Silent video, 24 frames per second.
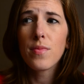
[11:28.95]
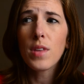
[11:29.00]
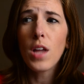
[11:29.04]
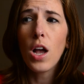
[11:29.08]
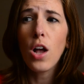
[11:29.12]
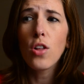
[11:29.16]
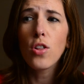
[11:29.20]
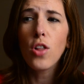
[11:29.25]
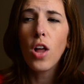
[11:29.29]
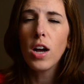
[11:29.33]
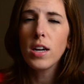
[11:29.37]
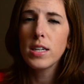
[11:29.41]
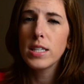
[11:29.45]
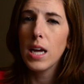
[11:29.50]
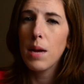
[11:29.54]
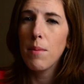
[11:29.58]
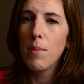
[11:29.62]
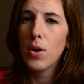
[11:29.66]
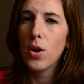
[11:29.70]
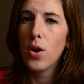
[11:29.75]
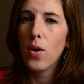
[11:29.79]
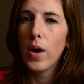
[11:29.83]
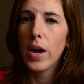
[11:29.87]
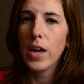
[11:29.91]
A long time
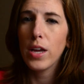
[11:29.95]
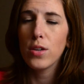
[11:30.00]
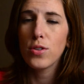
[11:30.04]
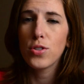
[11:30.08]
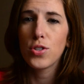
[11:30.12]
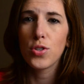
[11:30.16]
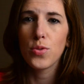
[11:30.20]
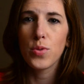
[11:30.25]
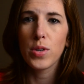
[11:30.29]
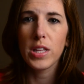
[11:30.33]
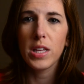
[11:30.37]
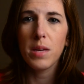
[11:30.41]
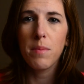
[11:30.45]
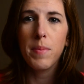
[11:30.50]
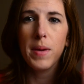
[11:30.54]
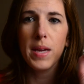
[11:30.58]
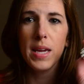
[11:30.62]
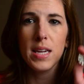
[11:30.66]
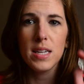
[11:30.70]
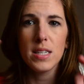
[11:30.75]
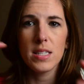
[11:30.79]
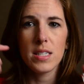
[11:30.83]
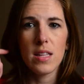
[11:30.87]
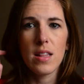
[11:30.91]
ago, I used to really be
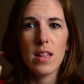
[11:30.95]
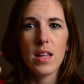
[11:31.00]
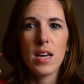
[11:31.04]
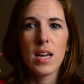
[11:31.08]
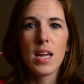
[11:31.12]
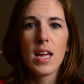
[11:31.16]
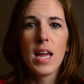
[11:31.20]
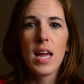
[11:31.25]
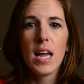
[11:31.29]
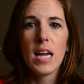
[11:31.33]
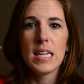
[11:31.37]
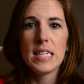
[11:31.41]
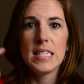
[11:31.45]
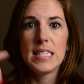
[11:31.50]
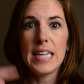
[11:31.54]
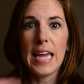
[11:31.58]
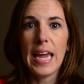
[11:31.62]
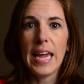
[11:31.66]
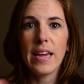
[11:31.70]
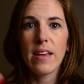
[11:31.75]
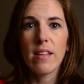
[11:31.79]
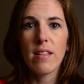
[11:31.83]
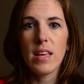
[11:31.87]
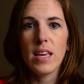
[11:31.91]
into the
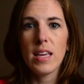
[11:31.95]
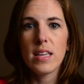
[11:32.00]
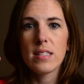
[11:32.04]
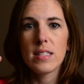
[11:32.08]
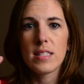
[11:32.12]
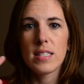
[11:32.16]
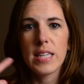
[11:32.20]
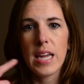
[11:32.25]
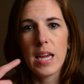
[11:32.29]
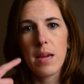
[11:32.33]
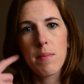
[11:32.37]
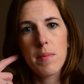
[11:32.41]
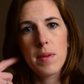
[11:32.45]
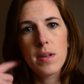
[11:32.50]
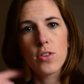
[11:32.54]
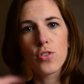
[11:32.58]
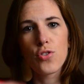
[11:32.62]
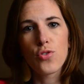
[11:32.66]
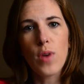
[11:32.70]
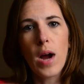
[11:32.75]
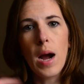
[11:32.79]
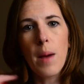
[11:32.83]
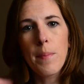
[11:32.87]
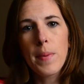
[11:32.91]
dangly statement
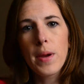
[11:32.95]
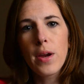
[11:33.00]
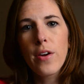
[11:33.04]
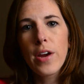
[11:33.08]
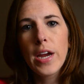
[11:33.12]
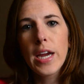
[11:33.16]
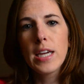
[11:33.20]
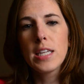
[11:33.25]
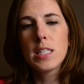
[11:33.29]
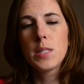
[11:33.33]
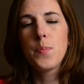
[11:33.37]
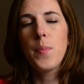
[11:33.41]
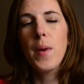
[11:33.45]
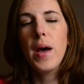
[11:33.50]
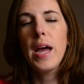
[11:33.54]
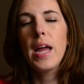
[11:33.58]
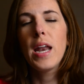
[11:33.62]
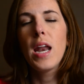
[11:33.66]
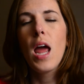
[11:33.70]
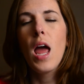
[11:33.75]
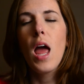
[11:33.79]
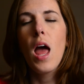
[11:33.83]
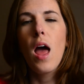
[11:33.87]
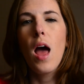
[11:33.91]
drop earrings, but
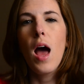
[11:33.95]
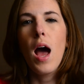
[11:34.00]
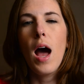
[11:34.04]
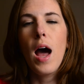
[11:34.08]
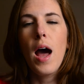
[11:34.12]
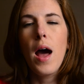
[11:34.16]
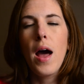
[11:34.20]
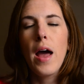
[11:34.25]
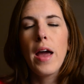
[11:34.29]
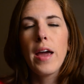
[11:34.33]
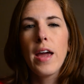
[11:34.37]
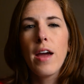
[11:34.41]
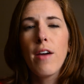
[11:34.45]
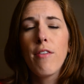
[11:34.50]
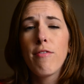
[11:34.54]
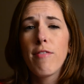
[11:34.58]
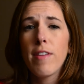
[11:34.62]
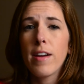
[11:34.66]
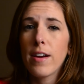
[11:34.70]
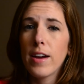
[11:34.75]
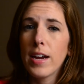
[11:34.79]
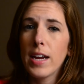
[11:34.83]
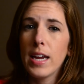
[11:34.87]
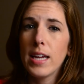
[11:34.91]
I have
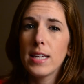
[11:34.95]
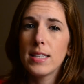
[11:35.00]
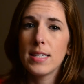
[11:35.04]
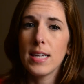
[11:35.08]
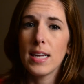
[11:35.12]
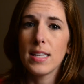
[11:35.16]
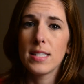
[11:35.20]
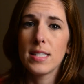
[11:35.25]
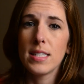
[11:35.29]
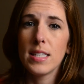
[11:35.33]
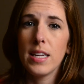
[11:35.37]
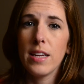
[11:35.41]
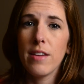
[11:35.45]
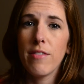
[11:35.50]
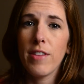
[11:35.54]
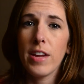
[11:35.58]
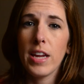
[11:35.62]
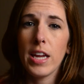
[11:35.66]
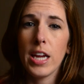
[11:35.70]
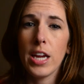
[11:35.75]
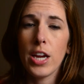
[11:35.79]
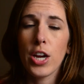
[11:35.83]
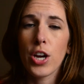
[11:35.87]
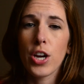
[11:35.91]
very sensitive
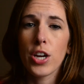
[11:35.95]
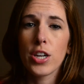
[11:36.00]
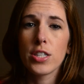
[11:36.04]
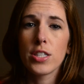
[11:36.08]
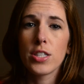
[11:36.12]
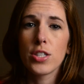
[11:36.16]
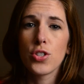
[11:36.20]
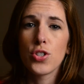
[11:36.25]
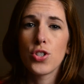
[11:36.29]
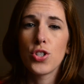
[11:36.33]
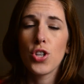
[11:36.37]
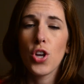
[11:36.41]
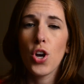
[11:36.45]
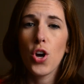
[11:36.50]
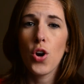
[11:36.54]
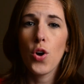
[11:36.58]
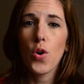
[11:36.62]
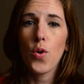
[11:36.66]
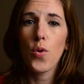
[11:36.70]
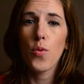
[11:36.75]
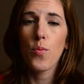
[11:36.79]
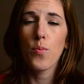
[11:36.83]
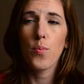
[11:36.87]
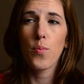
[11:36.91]
ears.
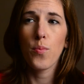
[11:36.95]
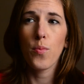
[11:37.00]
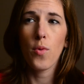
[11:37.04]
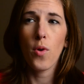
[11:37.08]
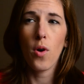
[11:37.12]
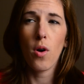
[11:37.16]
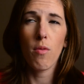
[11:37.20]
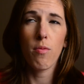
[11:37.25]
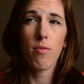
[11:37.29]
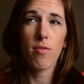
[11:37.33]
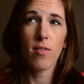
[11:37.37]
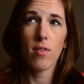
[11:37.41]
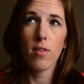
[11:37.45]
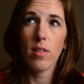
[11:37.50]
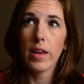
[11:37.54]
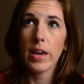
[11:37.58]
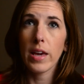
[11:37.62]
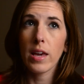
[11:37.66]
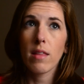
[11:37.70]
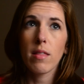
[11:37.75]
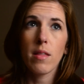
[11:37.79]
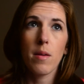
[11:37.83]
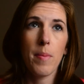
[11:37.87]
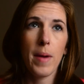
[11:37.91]
So for
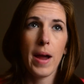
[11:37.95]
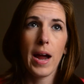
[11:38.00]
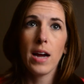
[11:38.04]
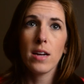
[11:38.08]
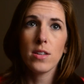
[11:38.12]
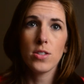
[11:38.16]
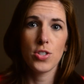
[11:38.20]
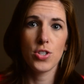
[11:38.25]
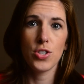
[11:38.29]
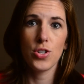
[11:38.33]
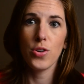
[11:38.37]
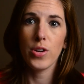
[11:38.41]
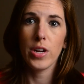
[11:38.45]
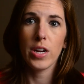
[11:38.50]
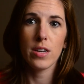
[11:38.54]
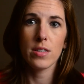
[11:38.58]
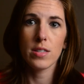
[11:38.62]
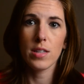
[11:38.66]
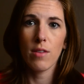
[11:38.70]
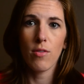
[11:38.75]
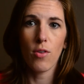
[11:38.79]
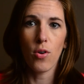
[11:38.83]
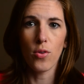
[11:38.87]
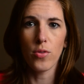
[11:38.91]
like the past 2 years,
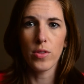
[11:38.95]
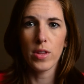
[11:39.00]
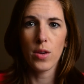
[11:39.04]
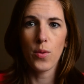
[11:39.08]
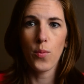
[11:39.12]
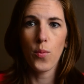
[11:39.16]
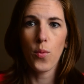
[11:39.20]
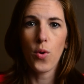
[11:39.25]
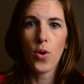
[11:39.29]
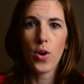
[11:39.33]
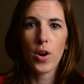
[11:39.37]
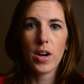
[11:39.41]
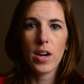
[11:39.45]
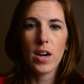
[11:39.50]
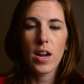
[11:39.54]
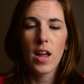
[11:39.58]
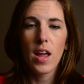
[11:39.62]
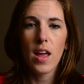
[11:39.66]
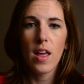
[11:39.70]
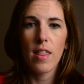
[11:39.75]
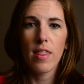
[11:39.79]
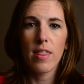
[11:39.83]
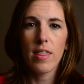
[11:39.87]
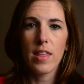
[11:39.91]
I've only worn
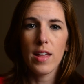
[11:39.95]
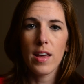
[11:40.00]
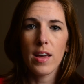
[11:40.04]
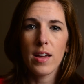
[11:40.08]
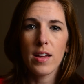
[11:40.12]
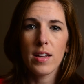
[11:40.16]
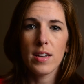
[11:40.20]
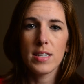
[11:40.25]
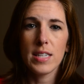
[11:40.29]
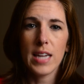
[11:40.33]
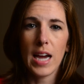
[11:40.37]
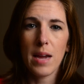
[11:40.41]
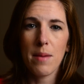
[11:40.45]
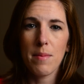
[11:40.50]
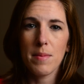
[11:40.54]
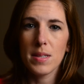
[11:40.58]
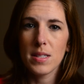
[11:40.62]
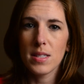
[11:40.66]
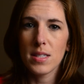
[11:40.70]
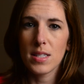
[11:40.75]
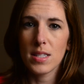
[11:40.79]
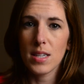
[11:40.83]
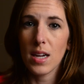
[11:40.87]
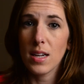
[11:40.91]
the
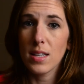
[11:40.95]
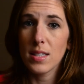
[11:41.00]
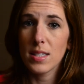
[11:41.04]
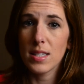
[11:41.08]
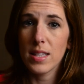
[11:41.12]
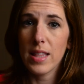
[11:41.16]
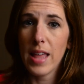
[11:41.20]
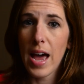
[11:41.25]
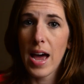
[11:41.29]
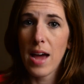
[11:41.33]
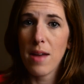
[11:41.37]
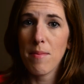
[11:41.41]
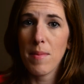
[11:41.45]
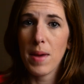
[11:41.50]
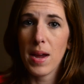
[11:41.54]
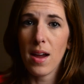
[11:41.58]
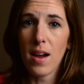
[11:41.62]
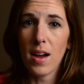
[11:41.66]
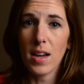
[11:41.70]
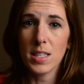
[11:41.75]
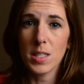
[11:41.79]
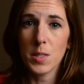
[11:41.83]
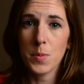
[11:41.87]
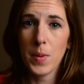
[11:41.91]
diamond studs that my
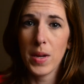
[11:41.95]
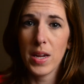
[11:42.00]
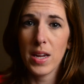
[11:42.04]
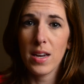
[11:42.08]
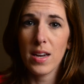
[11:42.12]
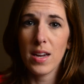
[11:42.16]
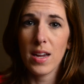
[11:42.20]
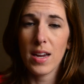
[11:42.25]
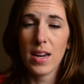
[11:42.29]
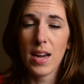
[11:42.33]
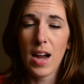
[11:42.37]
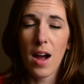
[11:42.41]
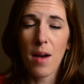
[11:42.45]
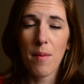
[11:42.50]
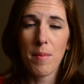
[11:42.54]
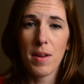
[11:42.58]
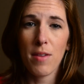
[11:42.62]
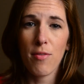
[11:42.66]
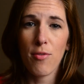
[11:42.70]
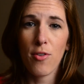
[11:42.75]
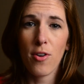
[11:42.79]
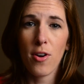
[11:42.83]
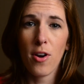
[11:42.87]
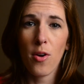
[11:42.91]
husband got me
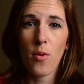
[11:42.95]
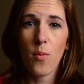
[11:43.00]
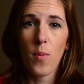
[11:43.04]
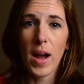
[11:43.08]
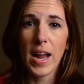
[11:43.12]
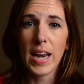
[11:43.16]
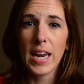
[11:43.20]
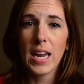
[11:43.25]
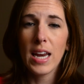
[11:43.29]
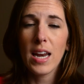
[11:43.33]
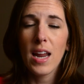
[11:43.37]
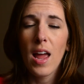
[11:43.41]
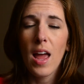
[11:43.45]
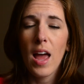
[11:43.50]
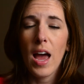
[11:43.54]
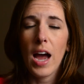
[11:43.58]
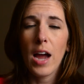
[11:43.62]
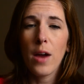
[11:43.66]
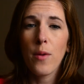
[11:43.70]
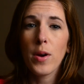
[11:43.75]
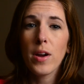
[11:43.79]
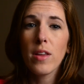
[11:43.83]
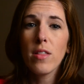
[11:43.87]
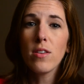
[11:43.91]
for our wedding.
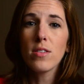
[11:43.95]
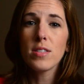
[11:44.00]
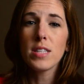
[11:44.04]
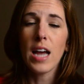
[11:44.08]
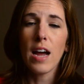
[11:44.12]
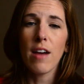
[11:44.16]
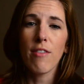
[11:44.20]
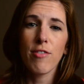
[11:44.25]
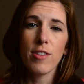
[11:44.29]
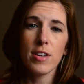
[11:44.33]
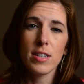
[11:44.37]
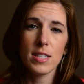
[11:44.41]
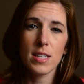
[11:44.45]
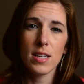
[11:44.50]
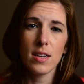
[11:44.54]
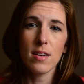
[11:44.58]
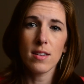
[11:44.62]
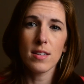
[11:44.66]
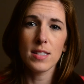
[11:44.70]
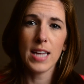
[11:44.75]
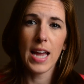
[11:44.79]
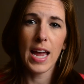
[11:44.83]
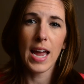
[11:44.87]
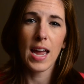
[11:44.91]
I wear those every
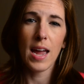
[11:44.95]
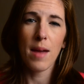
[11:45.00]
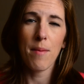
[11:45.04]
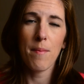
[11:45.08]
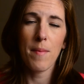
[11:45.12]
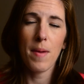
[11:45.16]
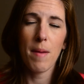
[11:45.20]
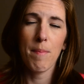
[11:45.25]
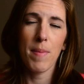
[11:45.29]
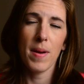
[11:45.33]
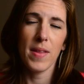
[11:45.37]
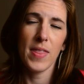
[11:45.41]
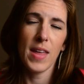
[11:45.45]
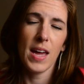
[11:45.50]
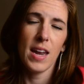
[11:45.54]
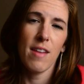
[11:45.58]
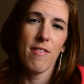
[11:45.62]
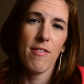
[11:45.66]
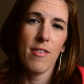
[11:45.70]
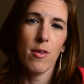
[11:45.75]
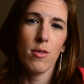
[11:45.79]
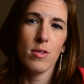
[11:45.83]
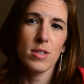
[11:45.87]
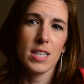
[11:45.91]
single day, but then
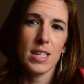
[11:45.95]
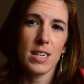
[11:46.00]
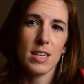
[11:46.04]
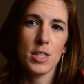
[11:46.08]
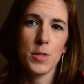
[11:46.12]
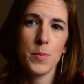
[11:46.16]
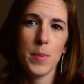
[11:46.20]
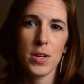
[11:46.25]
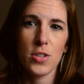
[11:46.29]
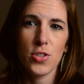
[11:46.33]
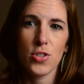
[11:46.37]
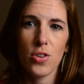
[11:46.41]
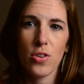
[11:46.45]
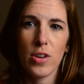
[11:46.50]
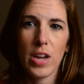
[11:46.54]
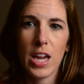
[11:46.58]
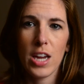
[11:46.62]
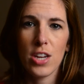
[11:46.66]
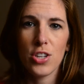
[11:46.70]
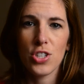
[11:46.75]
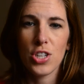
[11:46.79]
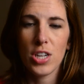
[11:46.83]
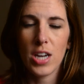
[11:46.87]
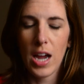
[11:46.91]
if it was like a special
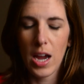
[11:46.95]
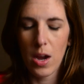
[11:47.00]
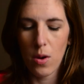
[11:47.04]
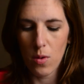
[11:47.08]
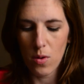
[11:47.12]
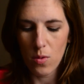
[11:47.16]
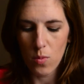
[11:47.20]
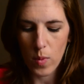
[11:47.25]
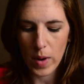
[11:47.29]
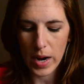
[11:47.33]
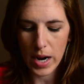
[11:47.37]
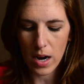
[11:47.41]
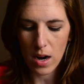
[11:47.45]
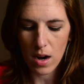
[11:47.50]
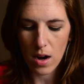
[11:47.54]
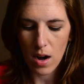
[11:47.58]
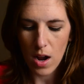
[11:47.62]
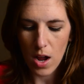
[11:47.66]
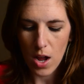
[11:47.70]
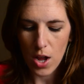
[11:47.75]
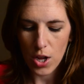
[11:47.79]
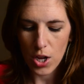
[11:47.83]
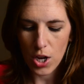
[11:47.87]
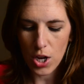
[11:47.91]
occasion, I would wear,
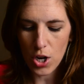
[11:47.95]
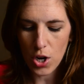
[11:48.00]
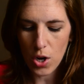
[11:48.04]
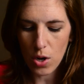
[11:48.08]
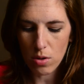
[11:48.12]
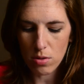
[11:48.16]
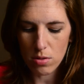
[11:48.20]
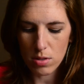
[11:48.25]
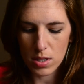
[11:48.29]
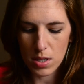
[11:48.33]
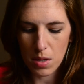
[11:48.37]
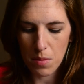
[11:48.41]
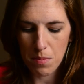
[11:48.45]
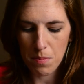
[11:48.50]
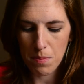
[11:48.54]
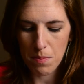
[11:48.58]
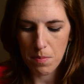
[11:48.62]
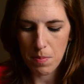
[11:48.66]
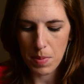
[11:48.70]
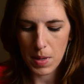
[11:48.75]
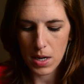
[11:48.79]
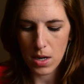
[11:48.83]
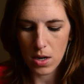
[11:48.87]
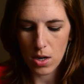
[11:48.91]
you know, some
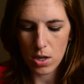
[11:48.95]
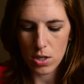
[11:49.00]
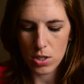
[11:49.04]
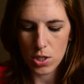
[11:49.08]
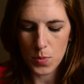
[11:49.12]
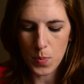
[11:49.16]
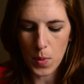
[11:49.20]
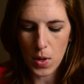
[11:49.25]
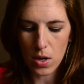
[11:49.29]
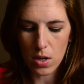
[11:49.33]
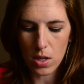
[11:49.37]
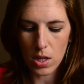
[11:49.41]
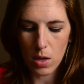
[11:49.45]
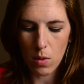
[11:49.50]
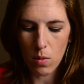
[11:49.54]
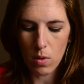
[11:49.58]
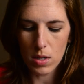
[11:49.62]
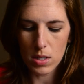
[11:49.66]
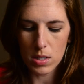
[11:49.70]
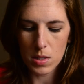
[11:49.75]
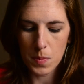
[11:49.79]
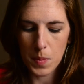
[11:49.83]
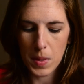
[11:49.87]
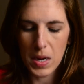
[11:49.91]
bigger sparkly
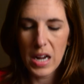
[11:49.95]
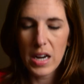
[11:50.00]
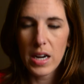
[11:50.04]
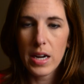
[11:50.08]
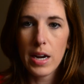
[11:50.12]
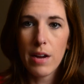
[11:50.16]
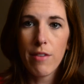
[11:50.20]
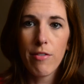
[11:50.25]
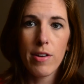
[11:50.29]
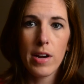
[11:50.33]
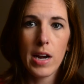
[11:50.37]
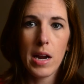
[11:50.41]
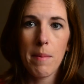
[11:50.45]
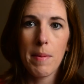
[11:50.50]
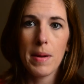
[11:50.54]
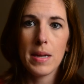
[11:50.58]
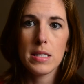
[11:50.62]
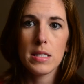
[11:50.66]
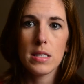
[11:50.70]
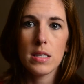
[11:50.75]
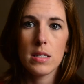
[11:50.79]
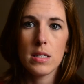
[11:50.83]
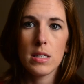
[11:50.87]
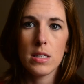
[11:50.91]
ones. But on an everyday
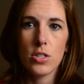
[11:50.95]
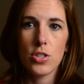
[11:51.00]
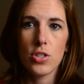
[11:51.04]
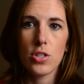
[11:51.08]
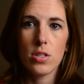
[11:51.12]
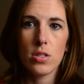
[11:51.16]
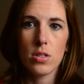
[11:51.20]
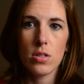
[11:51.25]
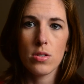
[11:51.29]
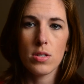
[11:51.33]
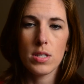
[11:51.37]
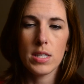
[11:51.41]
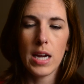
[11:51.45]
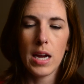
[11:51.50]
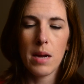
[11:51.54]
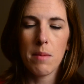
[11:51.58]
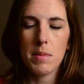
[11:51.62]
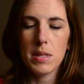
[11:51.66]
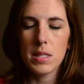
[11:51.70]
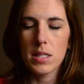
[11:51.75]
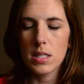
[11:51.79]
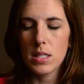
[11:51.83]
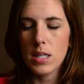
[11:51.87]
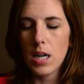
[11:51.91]
basis, it's just those
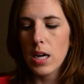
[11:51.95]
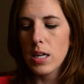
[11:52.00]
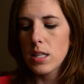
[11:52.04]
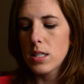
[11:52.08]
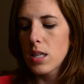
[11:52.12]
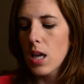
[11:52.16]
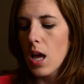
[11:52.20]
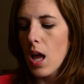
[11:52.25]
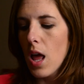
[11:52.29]
diamond studs.